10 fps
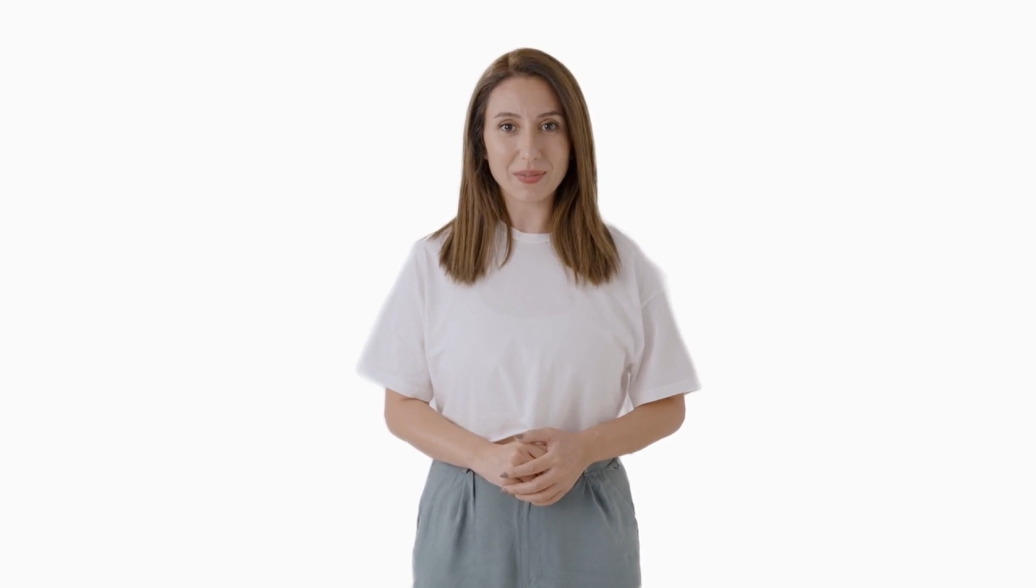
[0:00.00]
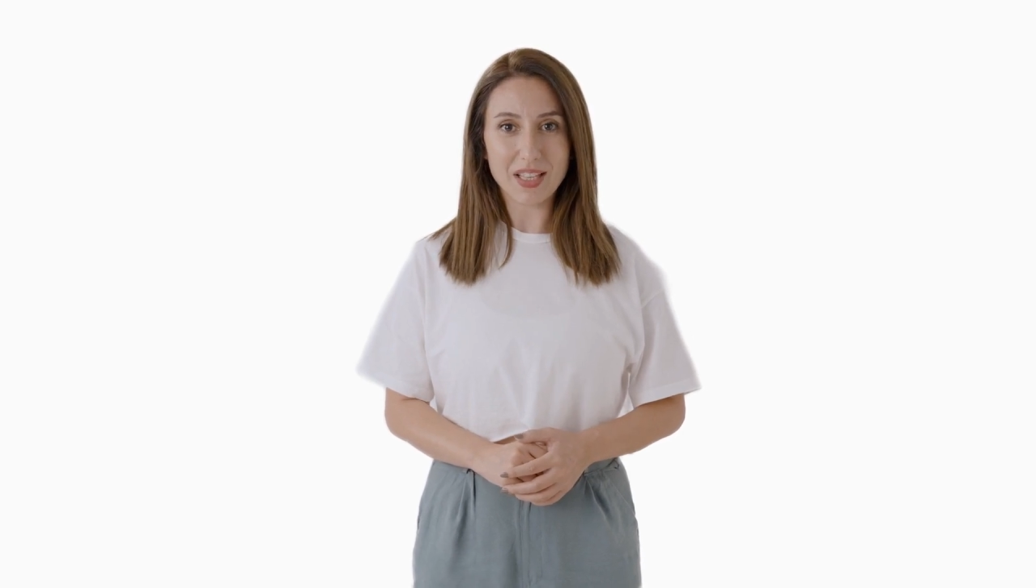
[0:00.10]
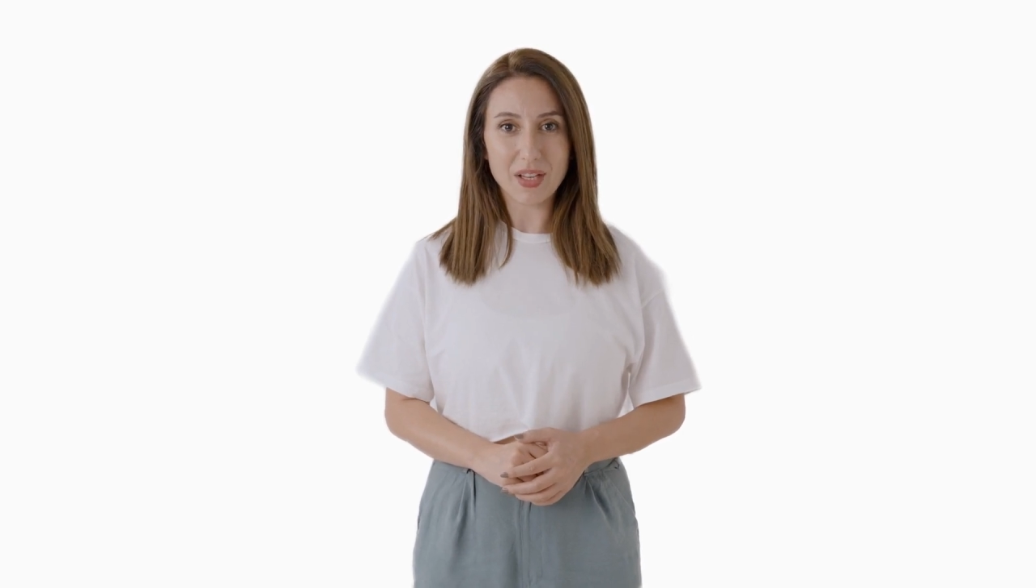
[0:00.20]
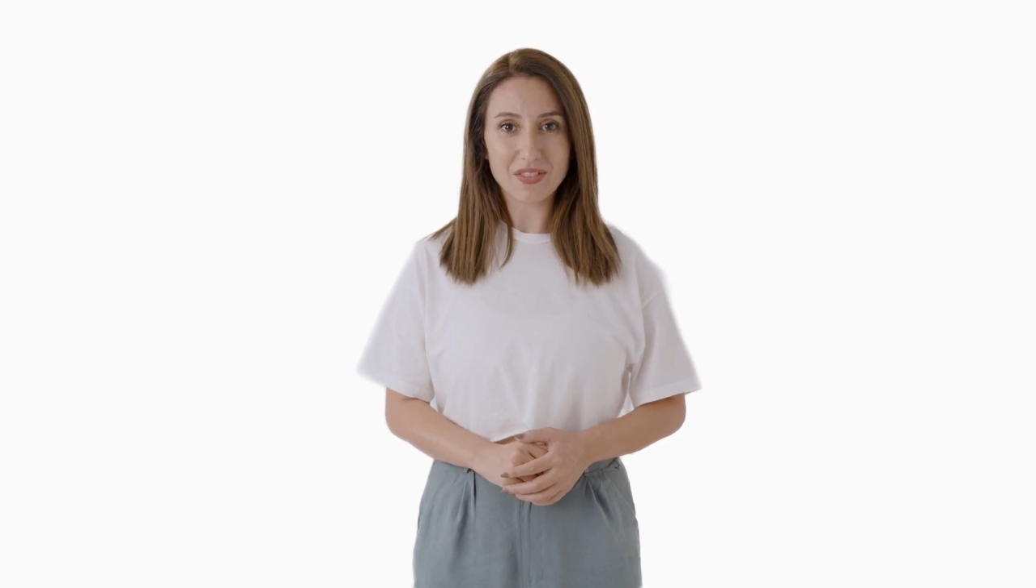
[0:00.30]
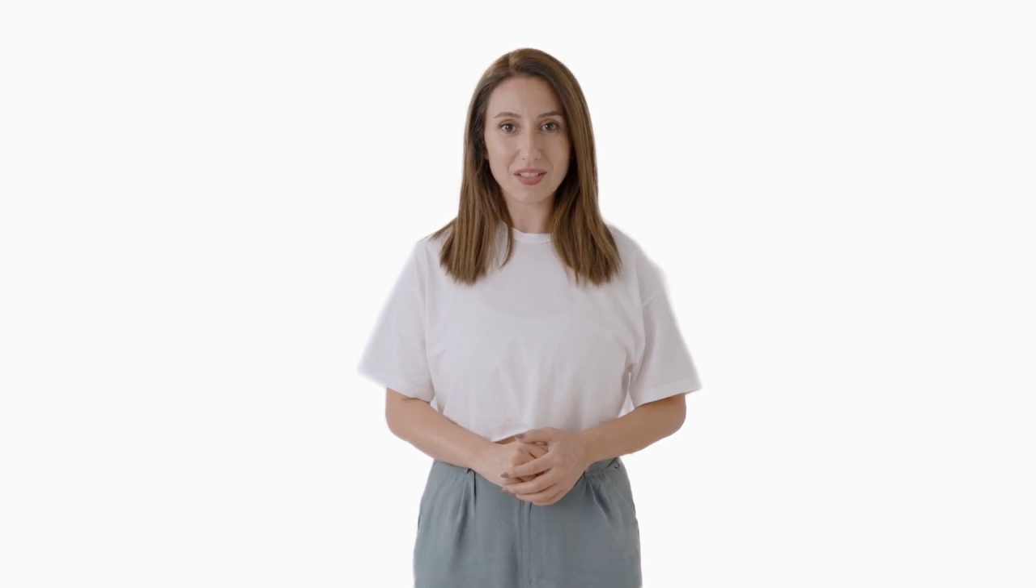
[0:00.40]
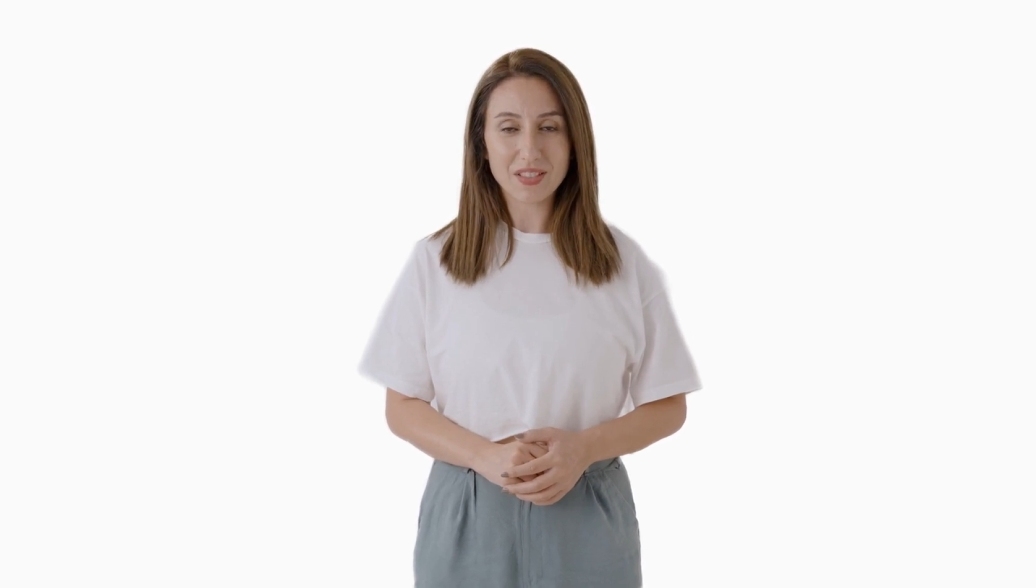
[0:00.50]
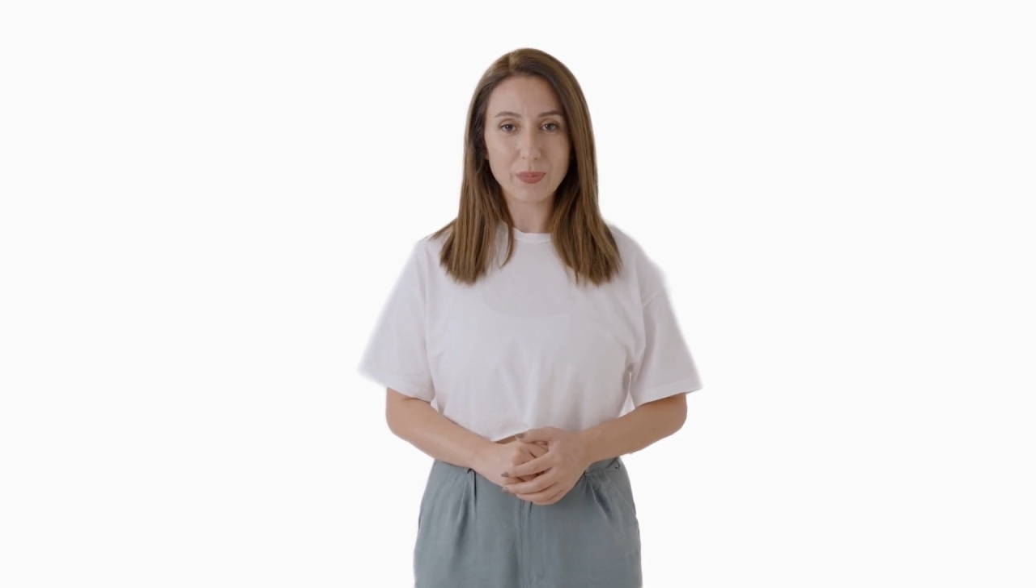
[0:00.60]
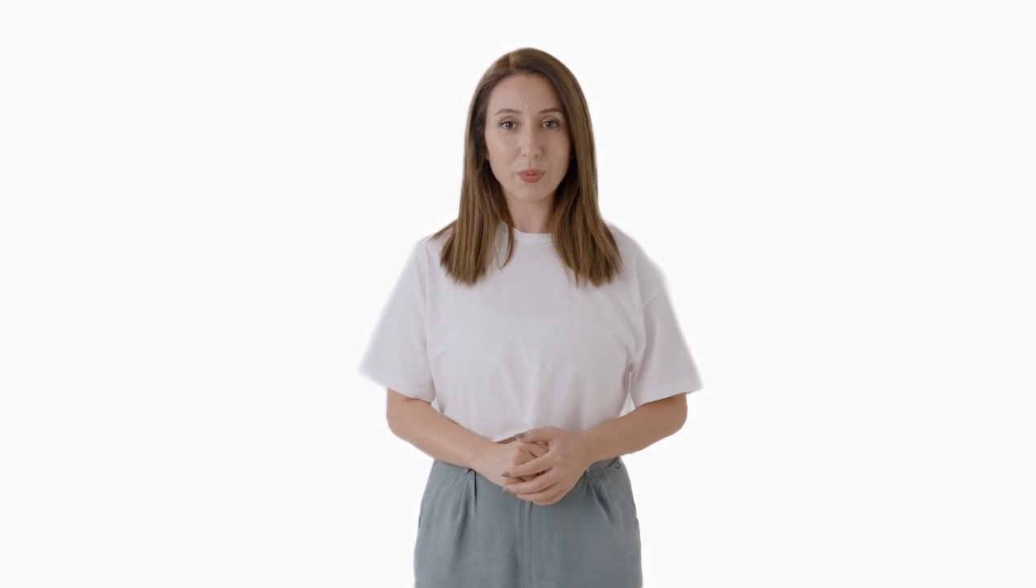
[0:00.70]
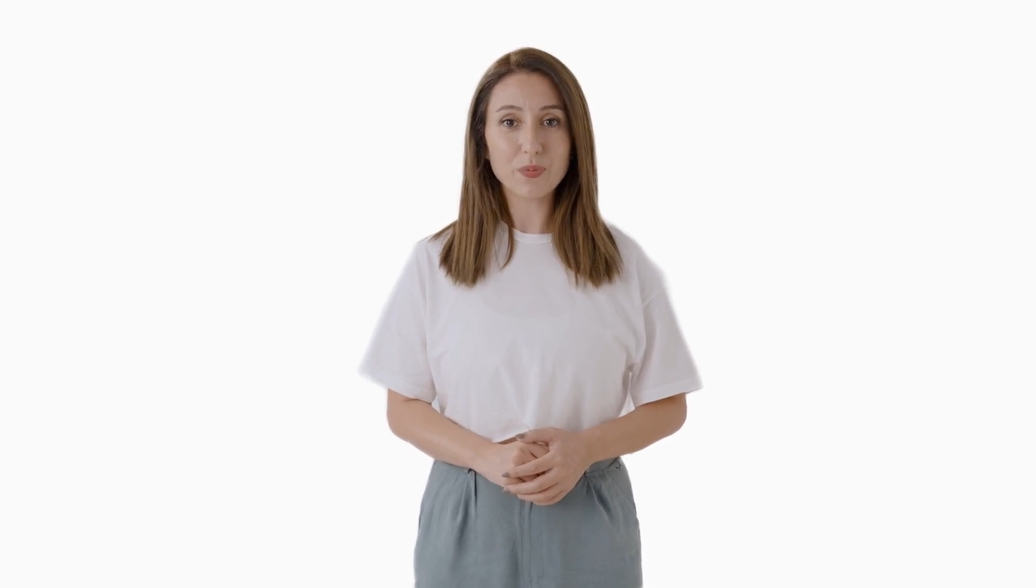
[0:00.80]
Here's a simple